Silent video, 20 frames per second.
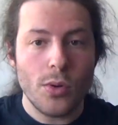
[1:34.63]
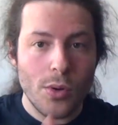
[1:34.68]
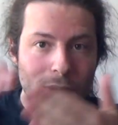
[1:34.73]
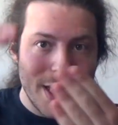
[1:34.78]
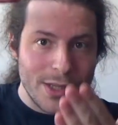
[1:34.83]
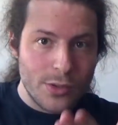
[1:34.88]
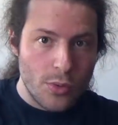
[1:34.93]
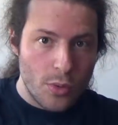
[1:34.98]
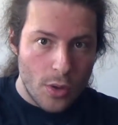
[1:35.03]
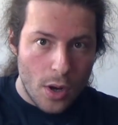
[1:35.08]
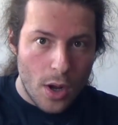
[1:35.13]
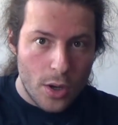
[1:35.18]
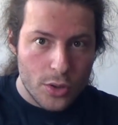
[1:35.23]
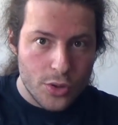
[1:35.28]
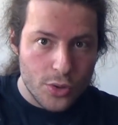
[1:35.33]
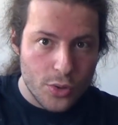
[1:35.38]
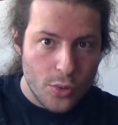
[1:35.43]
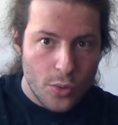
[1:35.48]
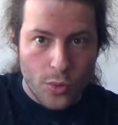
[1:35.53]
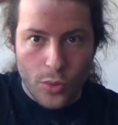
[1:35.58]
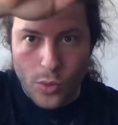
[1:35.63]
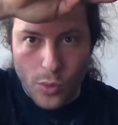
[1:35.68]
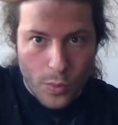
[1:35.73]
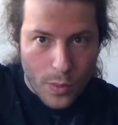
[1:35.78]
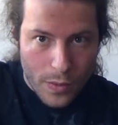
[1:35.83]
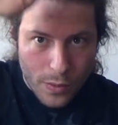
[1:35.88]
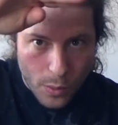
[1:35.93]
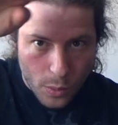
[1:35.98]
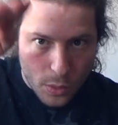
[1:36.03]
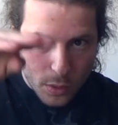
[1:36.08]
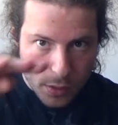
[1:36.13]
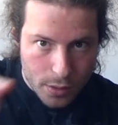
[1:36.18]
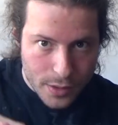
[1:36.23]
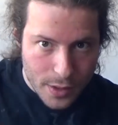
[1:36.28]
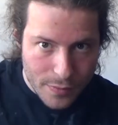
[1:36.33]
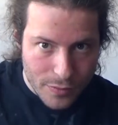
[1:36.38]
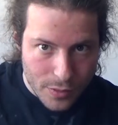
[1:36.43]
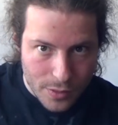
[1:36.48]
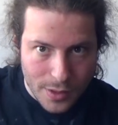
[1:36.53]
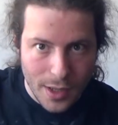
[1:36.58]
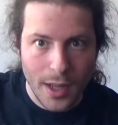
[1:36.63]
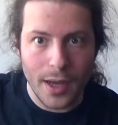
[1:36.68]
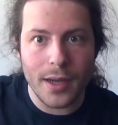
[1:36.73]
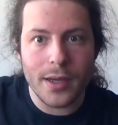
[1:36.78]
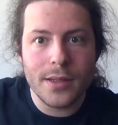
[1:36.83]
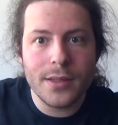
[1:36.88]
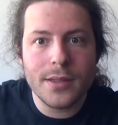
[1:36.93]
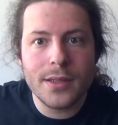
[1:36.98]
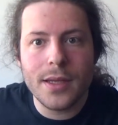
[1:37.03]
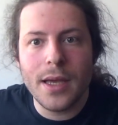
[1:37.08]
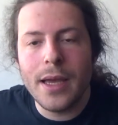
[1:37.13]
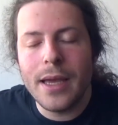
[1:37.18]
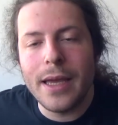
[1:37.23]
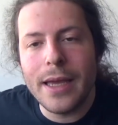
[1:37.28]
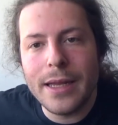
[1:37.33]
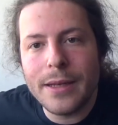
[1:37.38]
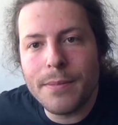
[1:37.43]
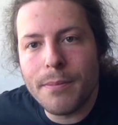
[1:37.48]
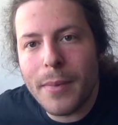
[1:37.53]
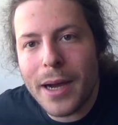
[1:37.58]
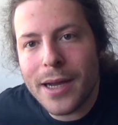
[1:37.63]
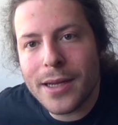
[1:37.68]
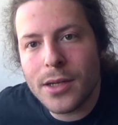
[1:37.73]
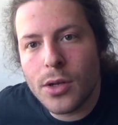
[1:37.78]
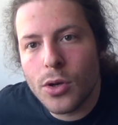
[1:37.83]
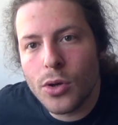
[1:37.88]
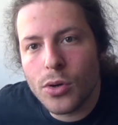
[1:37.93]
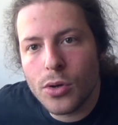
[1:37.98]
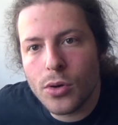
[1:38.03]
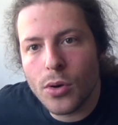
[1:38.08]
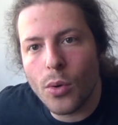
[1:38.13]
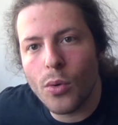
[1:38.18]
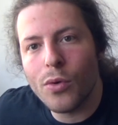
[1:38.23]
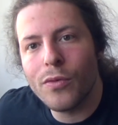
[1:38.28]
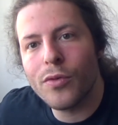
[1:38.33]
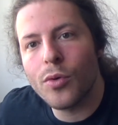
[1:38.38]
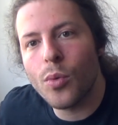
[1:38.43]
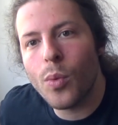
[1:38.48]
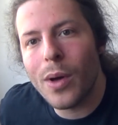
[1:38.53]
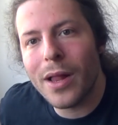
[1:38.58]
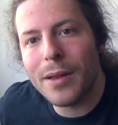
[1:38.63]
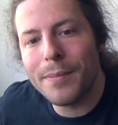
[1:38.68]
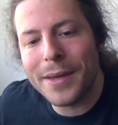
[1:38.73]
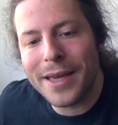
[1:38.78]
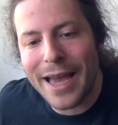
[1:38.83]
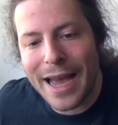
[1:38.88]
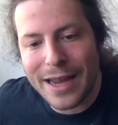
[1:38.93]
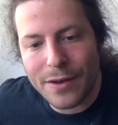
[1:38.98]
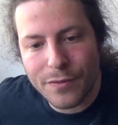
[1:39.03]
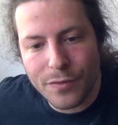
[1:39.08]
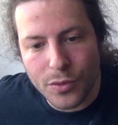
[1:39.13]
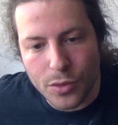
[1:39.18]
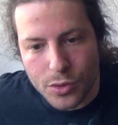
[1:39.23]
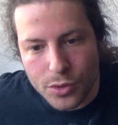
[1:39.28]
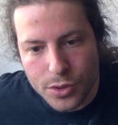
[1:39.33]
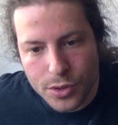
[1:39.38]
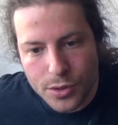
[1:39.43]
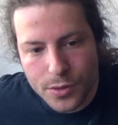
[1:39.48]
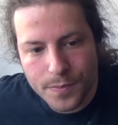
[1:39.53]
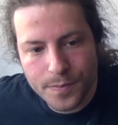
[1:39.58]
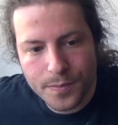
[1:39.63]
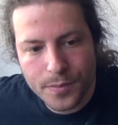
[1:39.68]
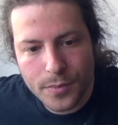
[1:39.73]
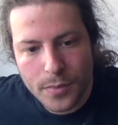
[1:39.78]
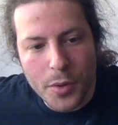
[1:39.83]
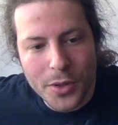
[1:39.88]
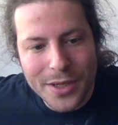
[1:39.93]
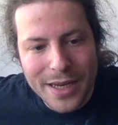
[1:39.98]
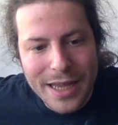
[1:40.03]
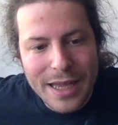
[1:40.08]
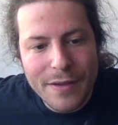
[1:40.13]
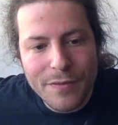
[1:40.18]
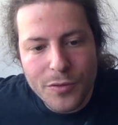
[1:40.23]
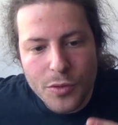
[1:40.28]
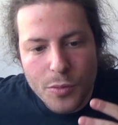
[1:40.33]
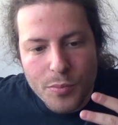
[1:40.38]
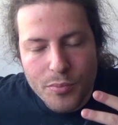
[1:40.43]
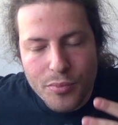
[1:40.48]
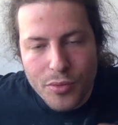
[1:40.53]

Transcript: you look at your log score with all the different lines, it might look overwhelming at first. But if you